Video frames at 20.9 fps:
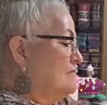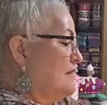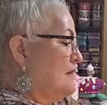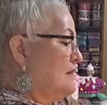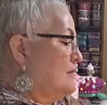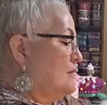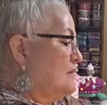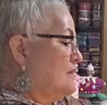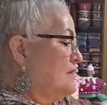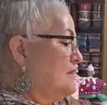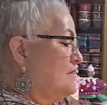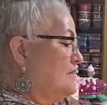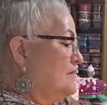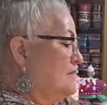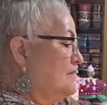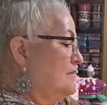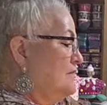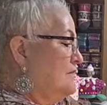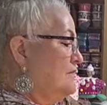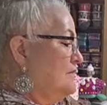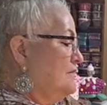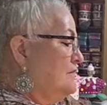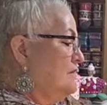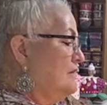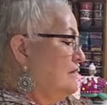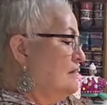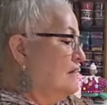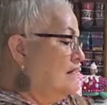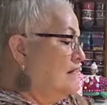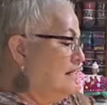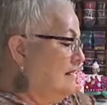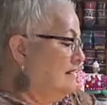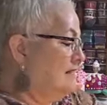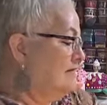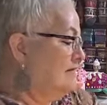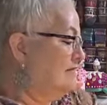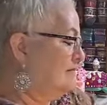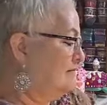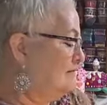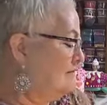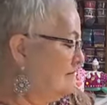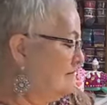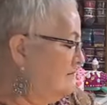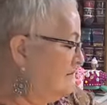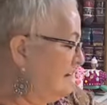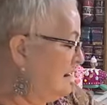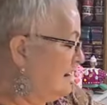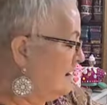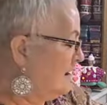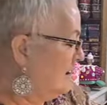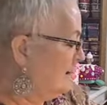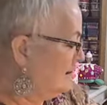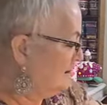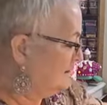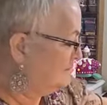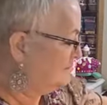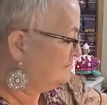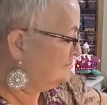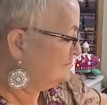They work good. All right. I got it.